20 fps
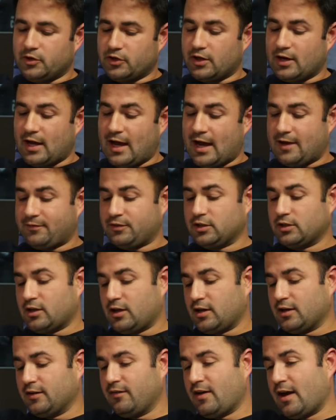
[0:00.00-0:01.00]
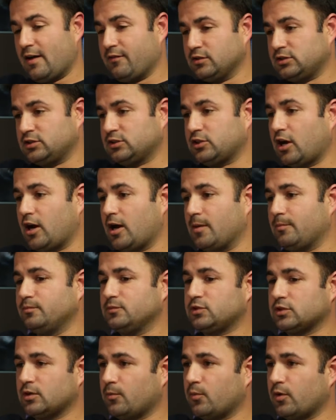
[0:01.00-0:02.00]
You're going to have to kind of have a
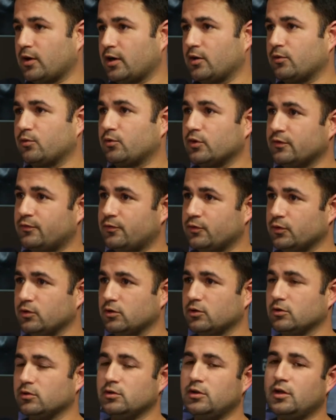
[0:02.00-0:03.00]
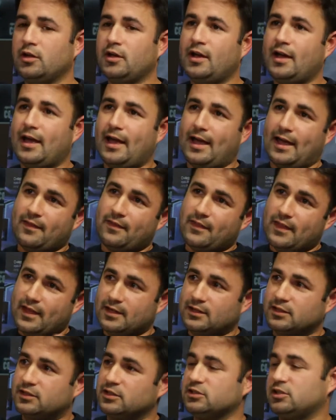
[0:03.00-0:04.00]
stop somewhere, refuel, and
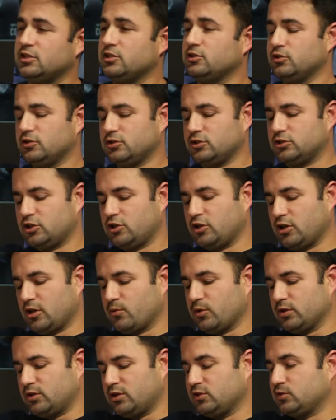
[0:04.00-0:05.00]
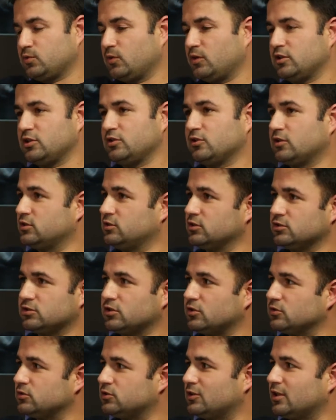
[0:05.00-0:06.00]
then continue your journey. With this one, you could just
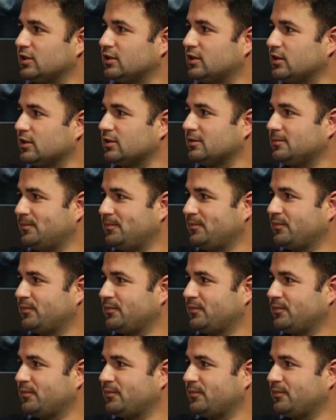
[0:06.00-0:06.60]
go straight there.